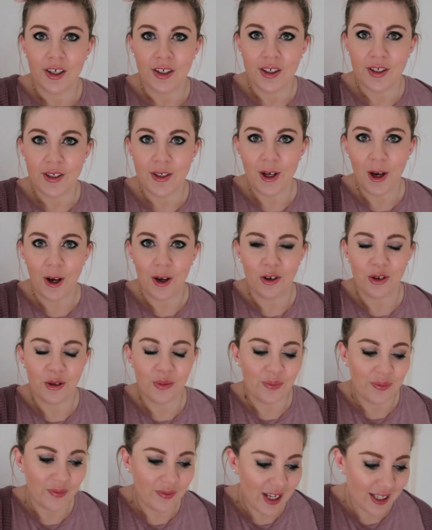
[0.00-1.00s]

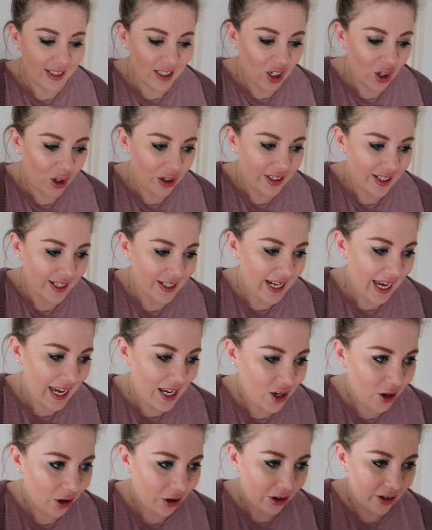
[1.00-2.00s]
So, there's a lot to
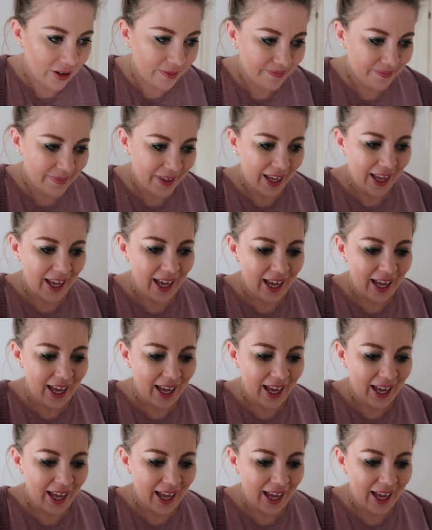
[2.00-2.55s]
take on.